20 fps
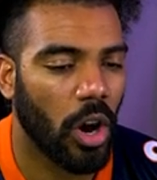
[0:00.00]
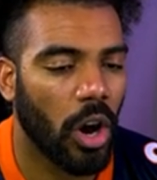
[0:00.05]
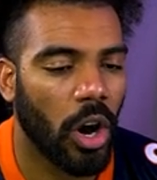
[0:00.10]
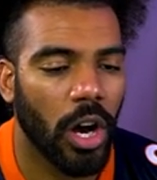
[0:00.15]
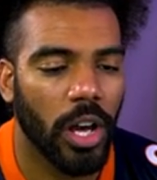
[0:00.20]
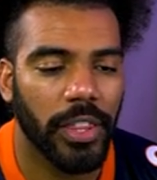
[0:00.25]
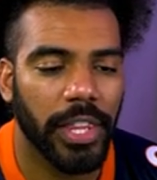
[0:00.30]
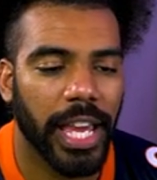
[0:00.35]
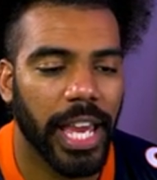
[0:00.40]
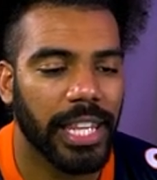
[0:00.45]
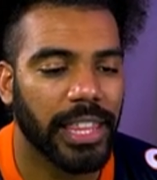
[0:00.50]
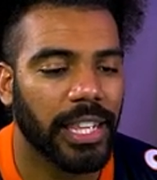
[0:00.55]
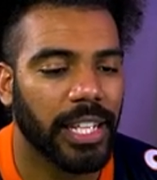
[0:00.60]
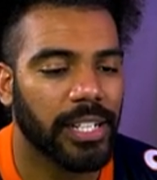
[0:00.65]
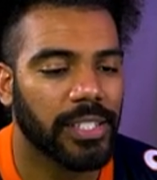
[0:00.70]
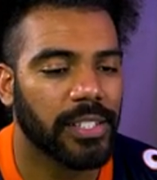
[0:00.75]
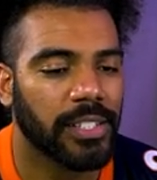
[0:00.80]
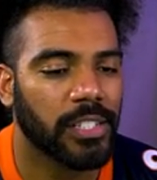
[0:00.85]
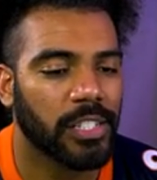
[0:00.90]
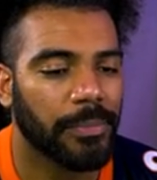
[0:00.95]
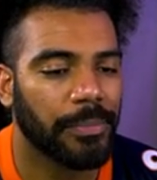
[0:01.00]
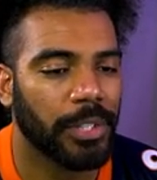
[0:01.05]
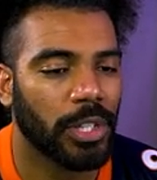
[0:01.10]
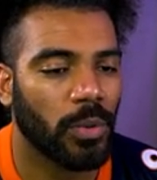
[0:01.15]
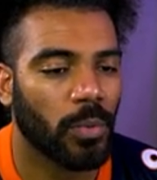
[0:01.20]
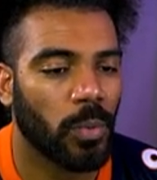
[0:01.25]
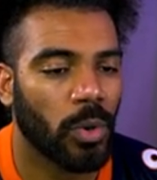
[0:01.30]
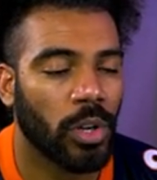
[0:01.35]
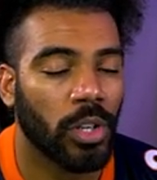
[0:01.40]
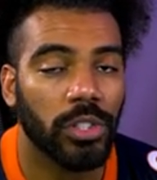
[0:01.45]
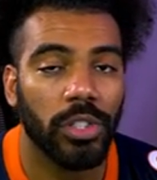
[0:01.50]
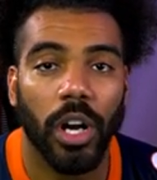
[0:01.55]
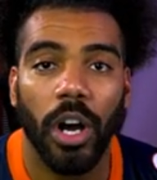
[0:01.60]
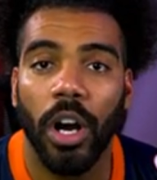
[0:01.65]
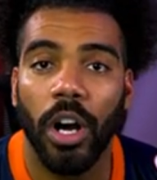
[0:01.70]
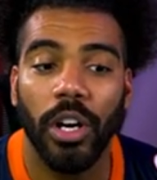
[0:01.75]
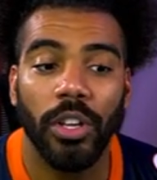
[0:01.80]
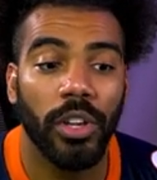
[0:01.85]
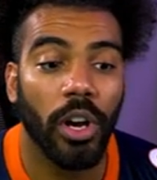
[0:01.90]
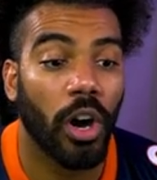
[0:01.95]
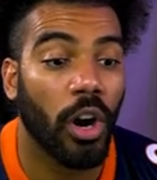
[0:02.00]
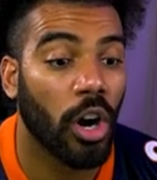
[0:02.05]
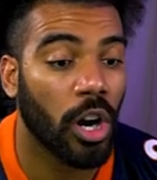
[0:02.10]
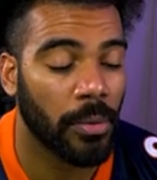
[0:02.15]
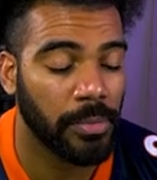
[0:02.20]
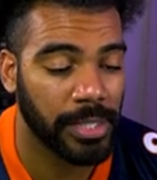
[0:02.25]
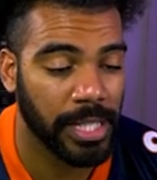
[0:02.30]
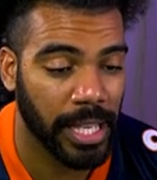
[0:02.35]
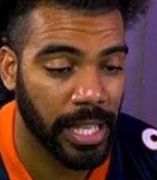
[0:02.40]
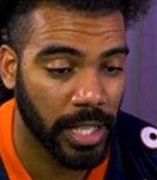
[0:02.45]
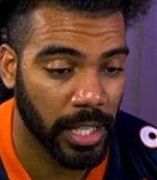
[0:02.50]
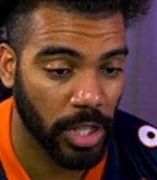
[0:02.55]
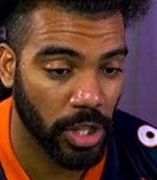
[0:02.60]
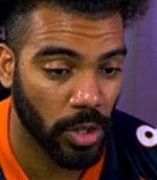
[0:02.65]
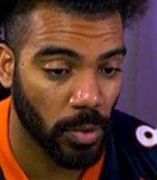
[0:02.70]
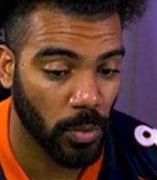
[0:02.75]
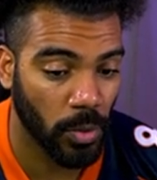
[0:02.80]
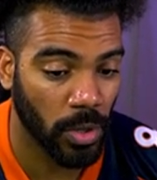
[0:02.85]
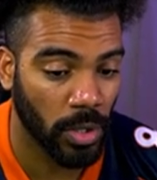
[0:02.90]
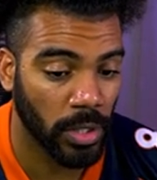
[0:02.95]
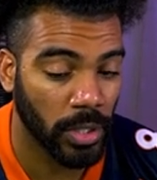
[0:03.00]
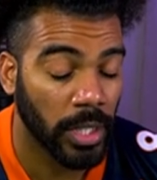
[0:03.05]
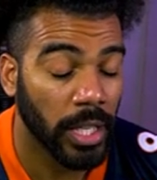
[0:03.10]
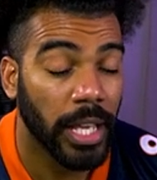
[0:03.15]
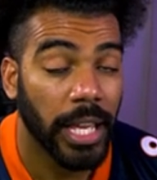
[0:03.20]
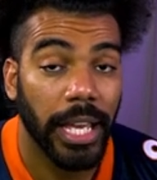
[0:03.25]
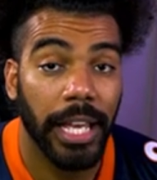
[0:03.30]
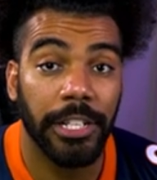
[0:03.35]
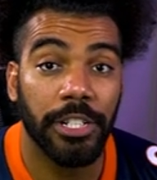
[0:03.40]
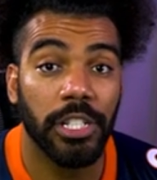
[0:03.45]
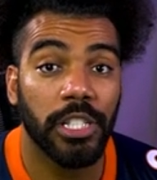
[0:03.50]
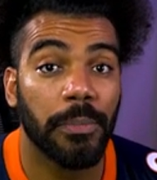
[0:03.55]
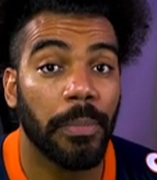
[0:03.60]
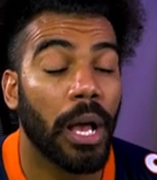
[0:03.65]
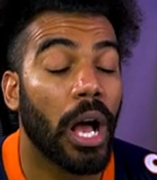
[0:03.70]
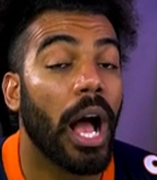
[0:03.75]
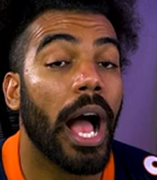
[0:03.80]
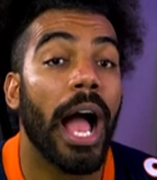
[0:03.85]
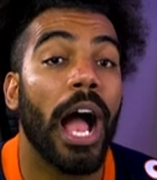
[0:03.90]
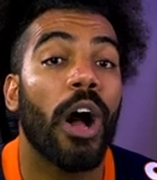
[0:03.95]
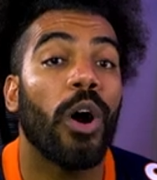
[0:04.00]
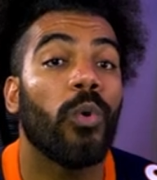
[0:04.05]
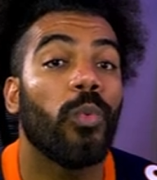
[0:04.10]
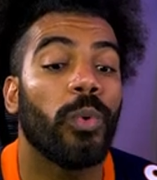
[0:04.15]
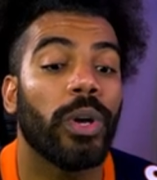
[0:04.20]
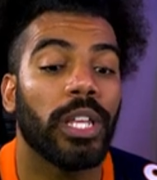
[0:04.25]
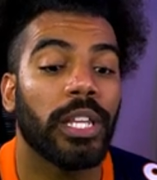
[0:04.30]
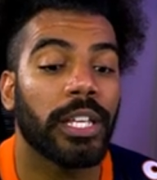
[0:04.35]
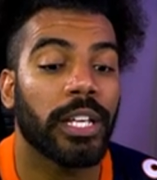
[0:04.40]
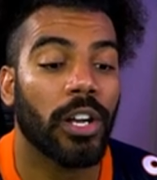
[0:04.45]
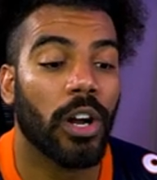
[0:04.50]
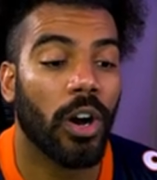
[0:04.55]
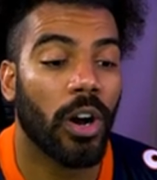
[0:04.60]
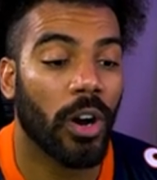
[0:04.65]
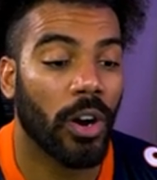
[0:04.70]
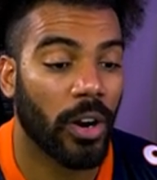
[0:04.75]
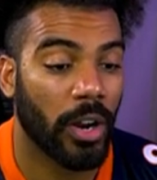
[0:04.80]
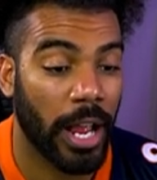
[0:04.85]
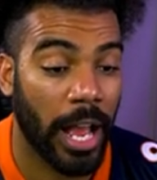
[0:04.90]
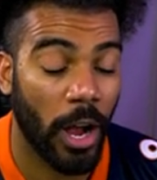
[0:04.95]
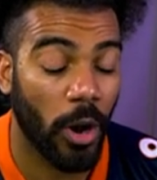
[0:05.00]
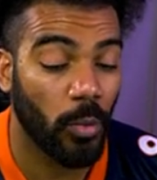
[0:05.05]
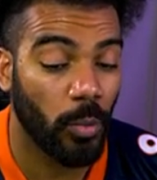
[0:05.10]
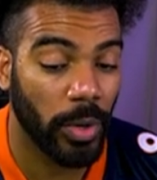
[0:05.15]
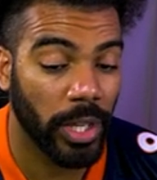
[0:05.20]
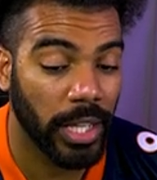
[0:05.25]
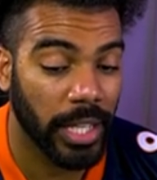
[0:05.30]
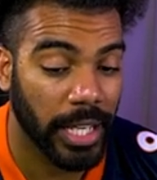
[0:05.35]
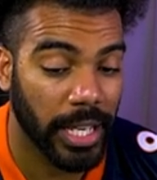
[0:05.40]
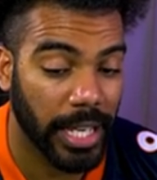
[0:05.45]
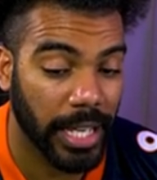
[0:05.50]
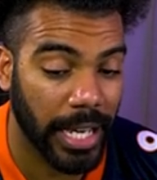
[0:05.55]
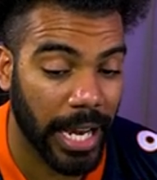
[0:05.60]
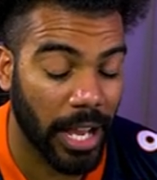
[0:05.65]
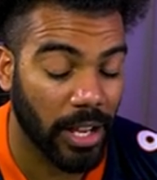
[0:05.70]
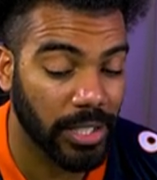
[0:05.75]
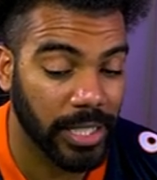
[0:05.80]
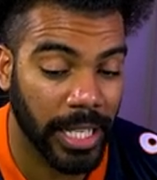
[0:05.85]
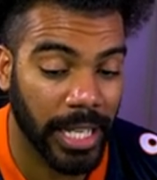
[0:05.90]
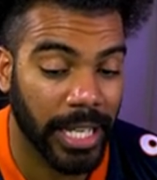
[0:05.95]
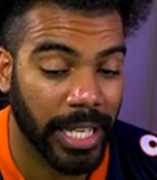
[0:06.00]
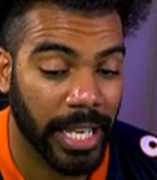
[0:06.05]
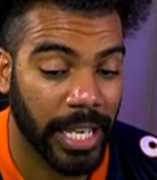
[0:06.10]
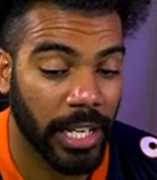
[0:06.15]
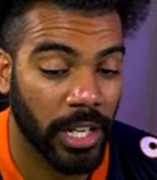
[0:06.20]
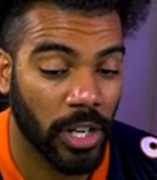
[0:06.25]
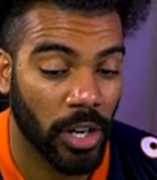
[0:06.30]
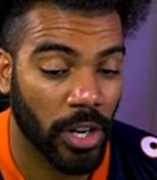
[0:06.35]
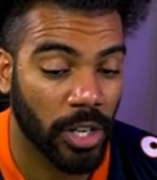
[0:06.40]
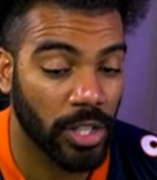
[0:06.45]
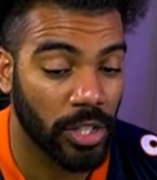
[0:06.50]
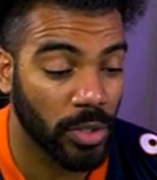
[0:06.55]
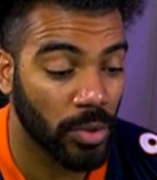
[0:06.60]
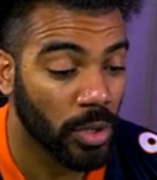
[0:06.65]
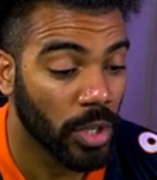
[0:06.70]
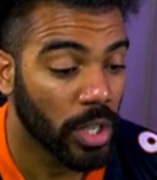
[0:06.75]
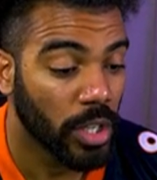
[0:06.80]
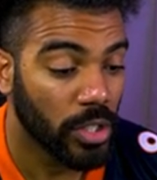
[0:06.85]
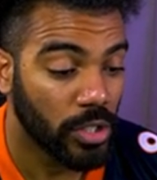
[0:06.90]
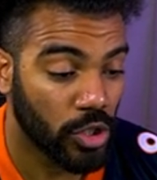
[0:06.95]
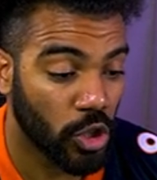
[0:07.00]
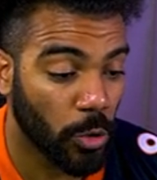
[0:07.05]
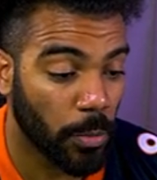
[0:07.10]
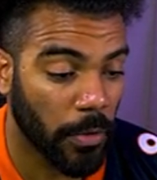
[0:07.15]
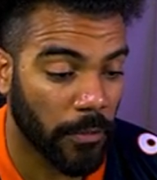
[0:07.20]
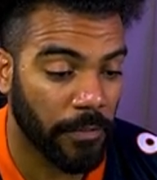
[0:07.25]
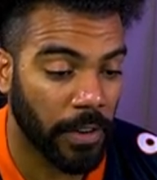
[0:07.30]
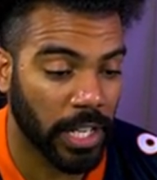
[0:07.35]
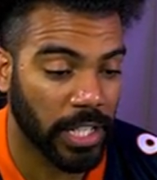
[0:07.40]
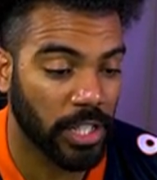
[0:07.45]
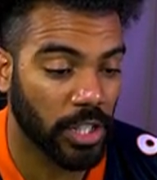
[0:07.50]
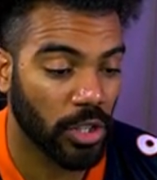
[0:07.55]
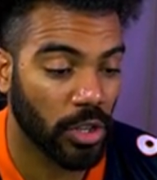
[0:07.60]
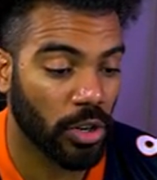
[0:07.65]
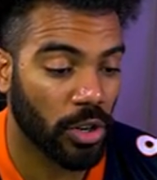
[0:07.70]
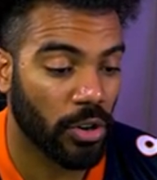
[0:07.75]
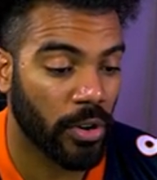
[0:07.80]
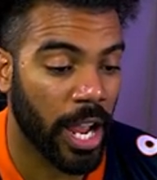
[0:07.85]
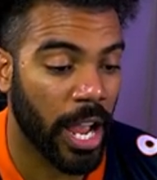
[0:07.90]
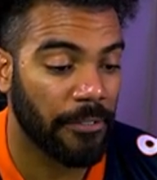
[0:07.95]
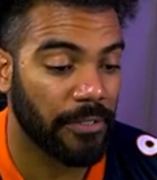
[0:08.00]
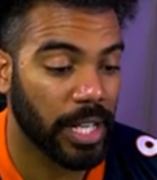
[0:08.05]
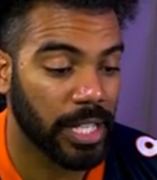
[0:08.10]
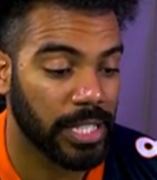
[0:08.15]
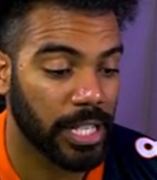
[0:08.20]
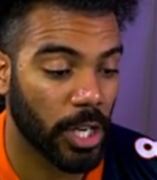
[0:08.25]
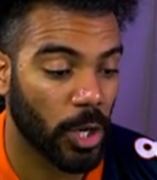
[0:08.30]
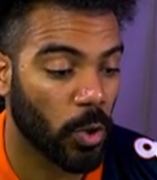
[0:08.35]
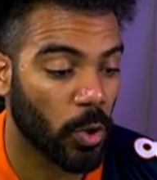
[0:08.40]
All the athleticism in the world, all the arm talent in the world, it's just about how willing and how dedicated are you to perfecting your craft as a